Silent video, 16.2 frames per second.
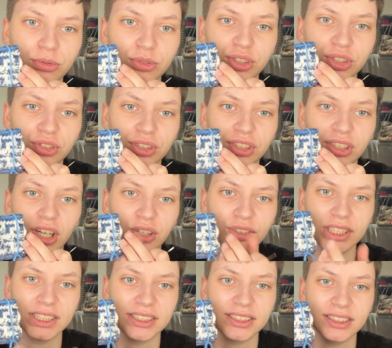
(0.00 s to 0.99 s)
you're not
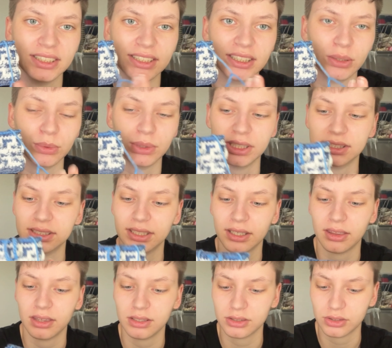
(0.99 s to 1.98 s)
really seeing it when it's like
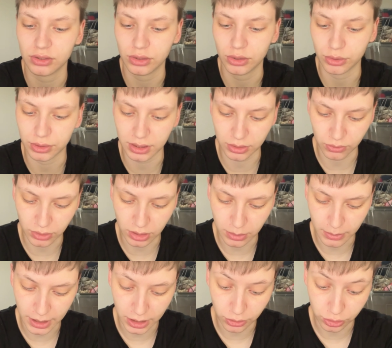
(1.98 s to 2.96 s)
this, so it doesn't really
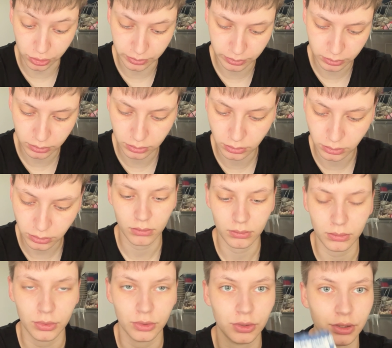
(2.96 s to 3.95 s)
matter.
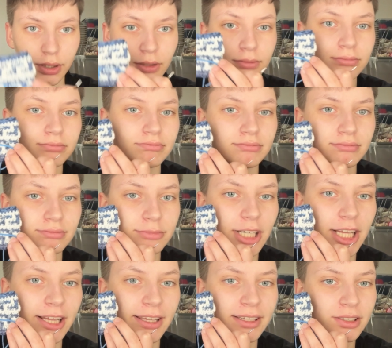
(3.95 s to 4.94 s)
But yeah, I
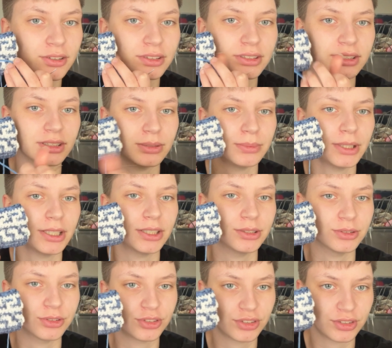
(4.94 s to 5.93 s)
like her little
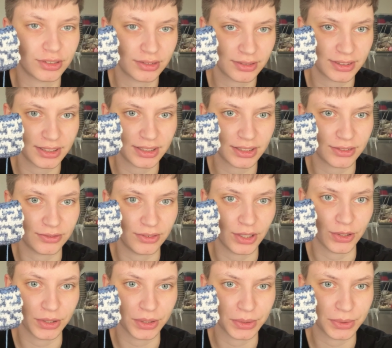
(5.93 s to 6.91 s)
pouch. This is
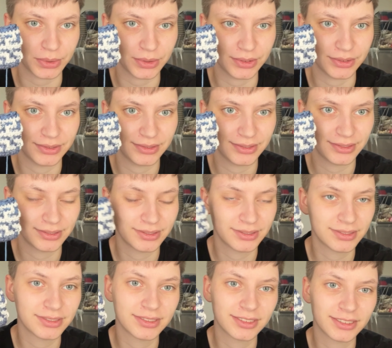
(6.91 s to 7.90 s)
very cool.
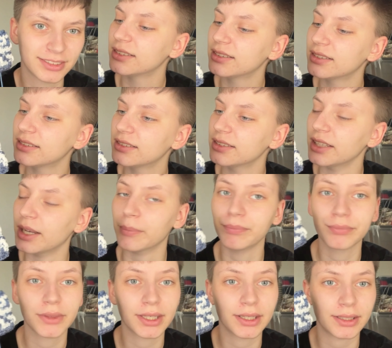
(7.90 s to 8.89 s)
Yeah,
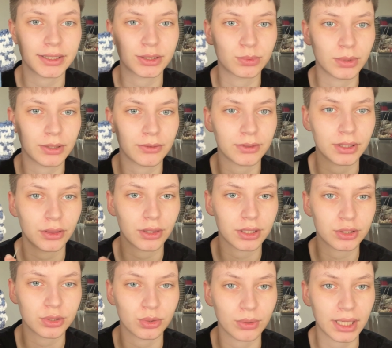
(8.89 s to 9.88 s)
let's weave in these
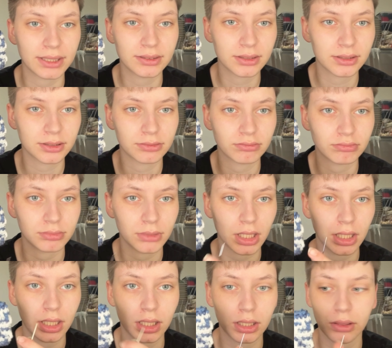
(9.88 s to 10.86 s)
two ends,
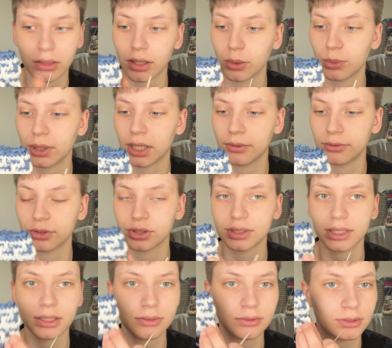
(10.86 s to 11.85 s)
and then we have
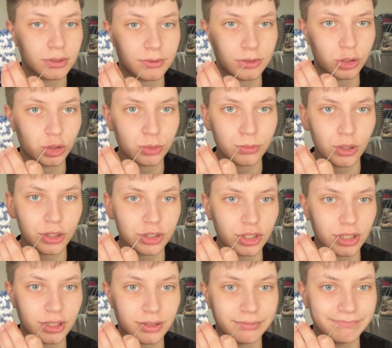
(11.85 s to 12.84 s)
ourselves a finished project.